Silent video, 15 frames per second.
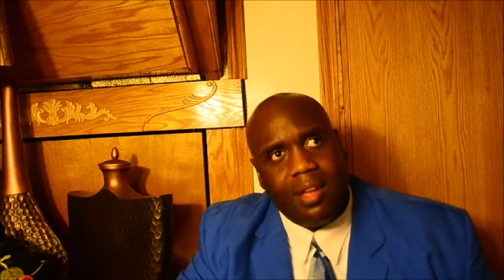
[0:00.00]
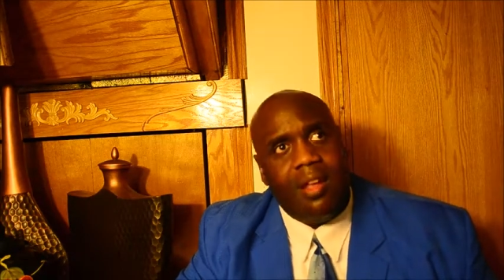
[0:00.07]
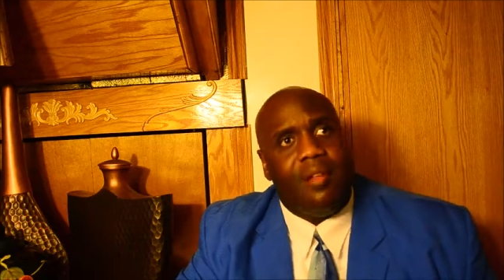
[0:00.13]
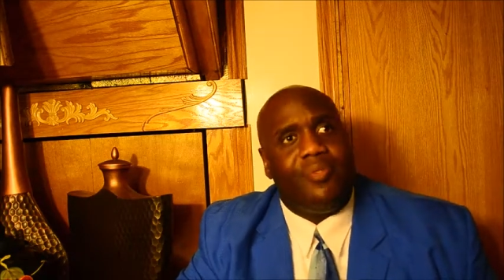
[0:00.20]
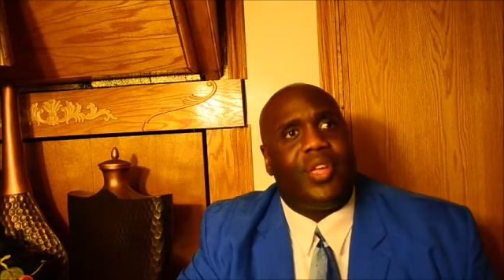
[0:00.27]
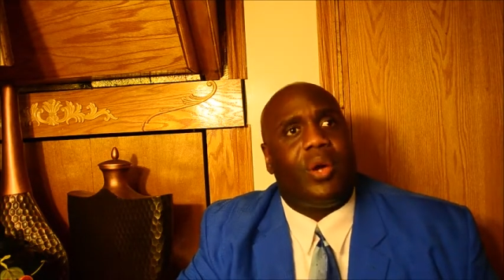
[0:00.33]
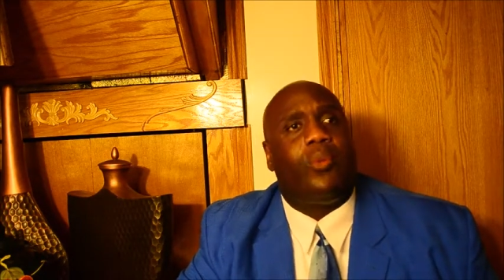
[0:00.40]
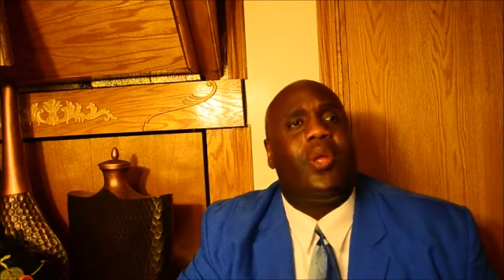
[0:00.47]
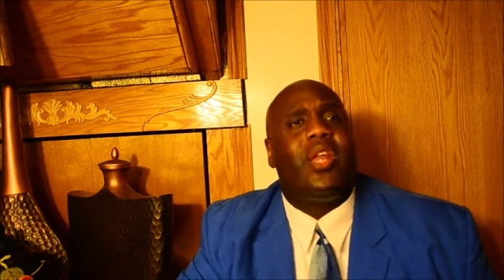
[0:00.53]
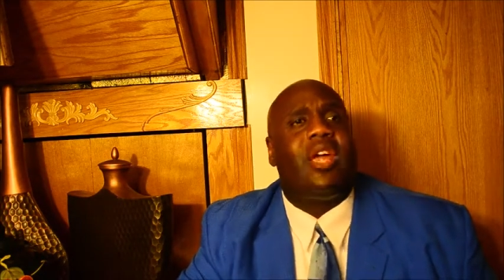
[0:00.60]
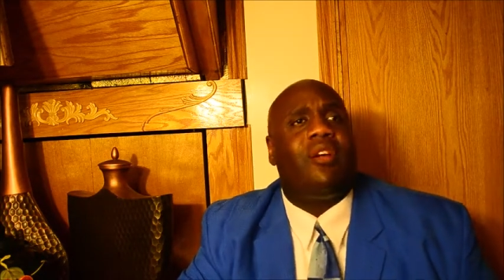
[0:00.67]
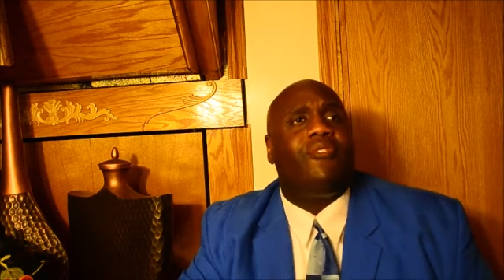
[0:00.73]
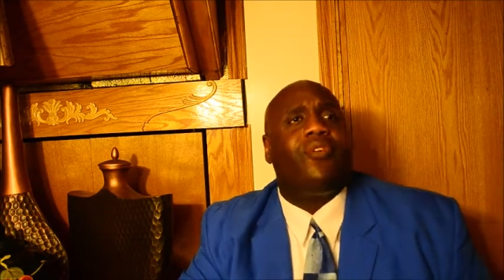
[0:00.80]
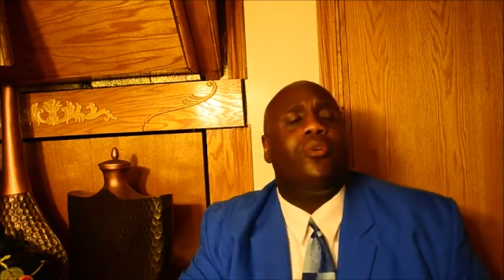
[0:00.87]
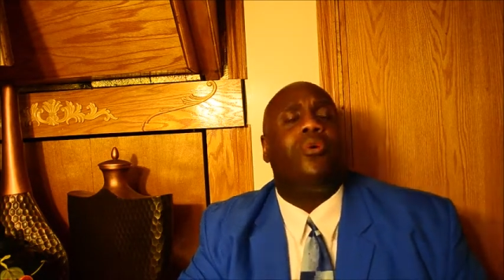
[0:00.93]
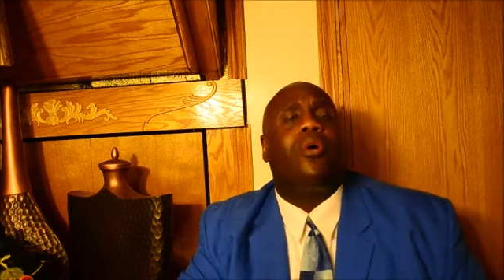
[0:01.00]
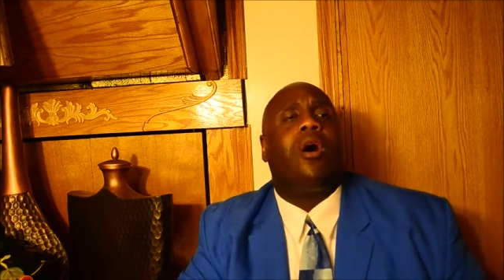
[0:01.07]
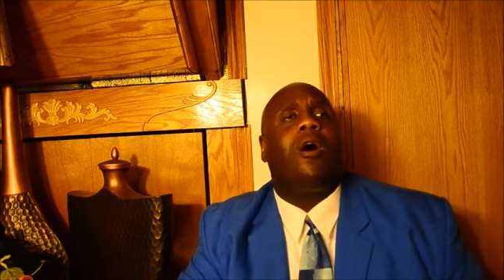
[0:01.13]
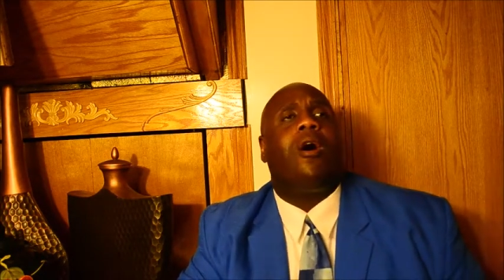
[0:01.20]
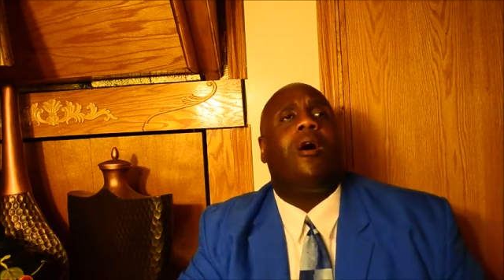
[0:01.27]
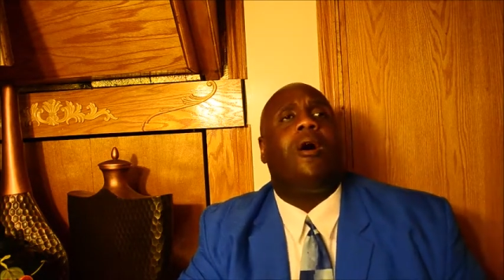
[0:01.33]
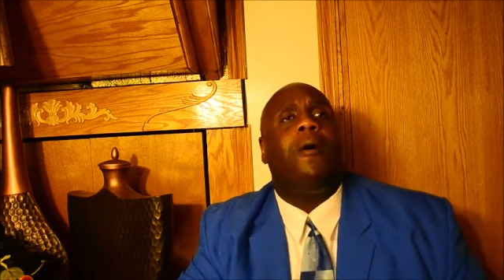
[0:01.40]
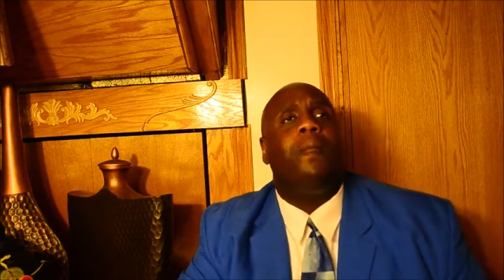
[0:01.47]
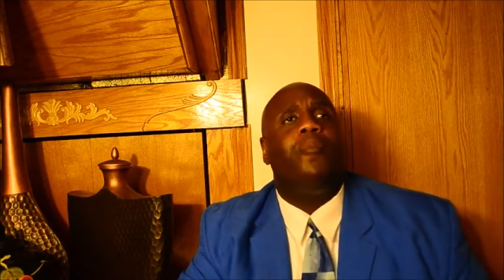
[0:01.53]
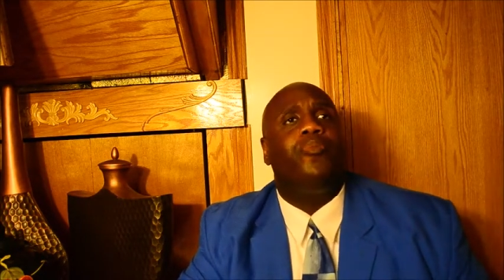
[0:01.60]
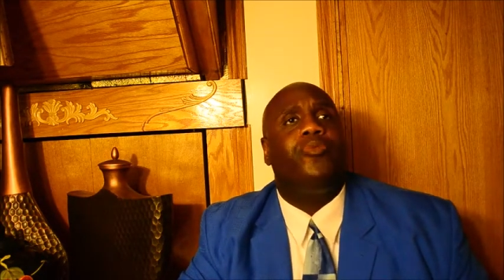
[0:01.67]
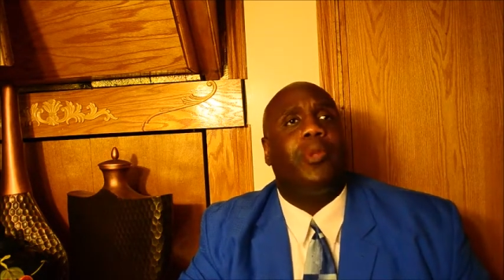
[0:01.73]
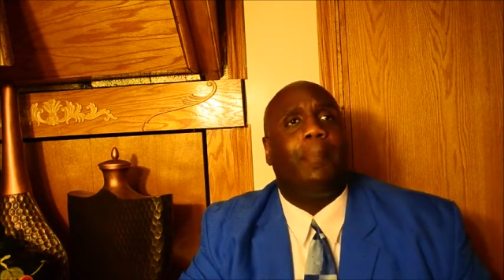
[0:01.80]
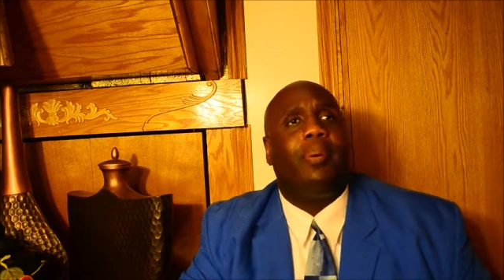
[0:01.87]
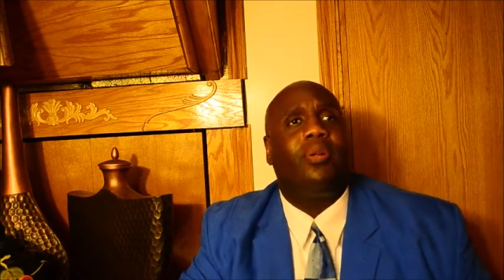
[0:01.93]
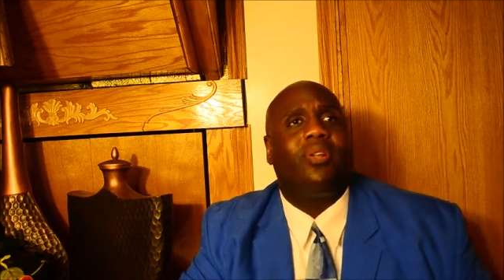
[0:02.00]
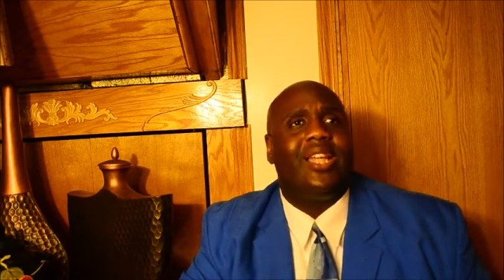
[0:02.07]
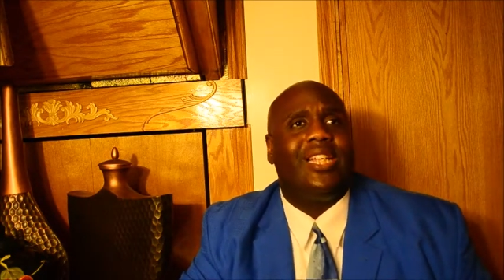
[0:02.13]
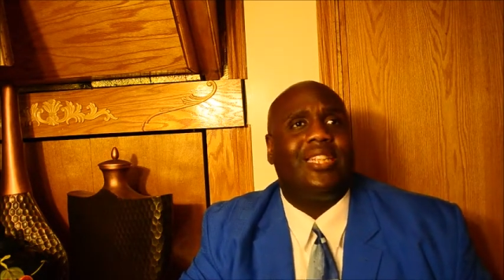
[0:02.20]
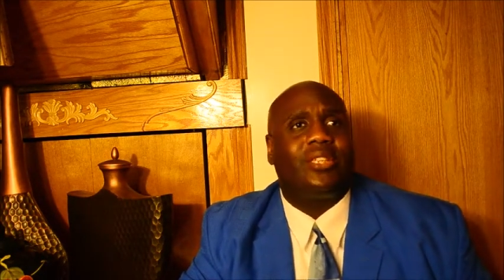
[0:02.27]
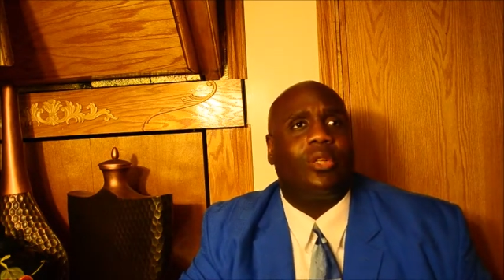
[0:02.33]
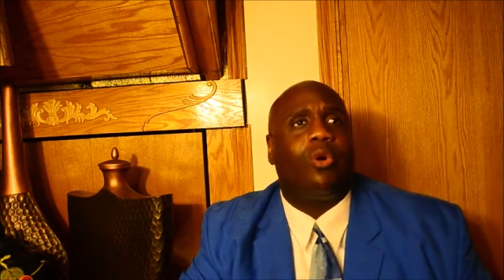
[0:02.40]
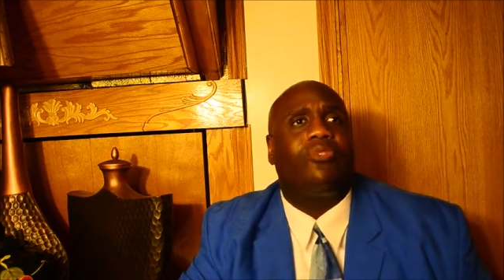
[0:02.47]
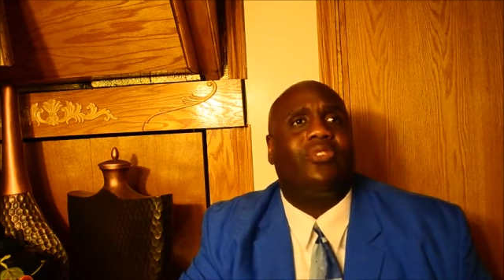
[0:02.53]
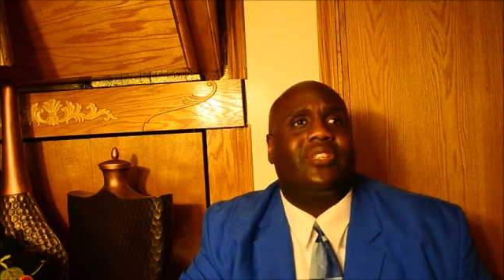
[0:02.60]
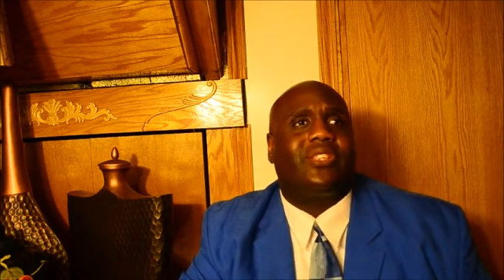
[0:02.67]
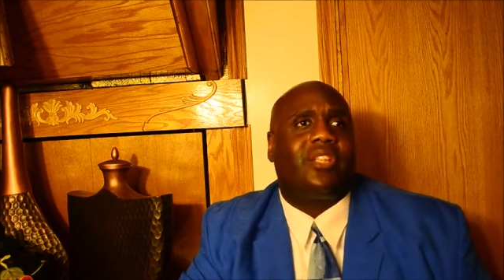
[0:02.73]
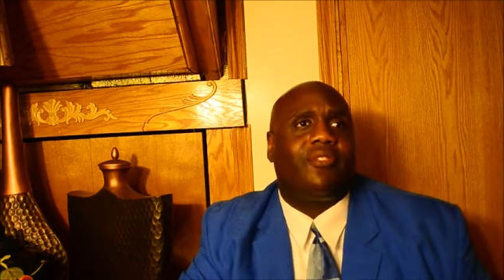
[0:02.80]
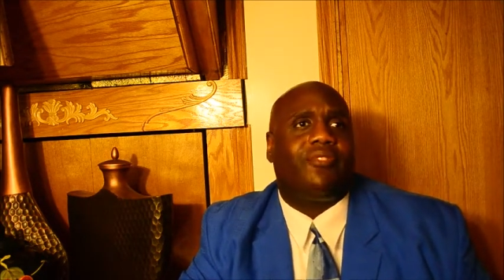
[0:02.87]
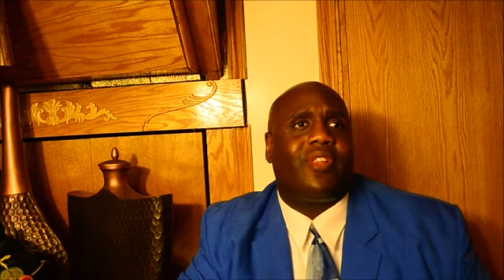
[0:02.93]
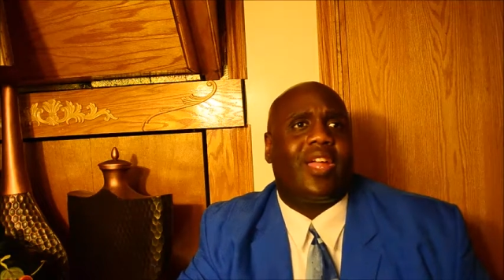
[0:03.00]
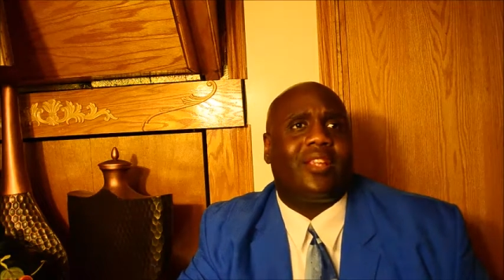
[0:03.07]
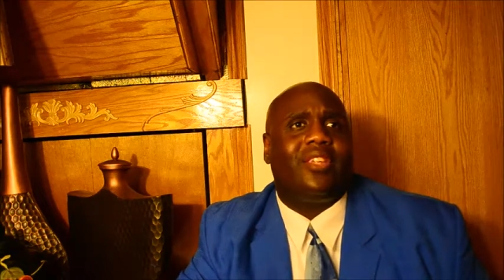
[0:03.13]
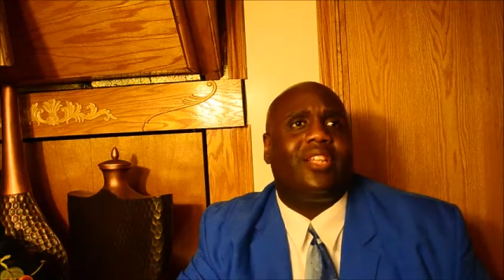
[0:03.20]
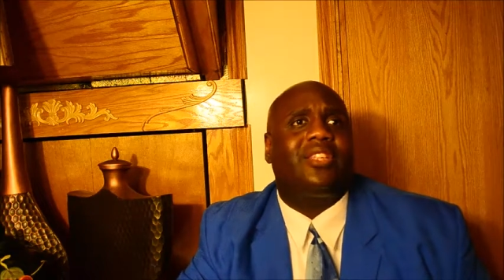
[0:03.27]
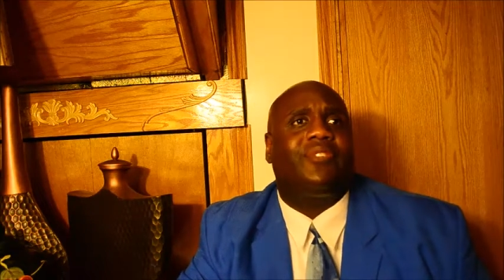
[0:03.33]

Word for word: that whenever you call the police over stuff like this,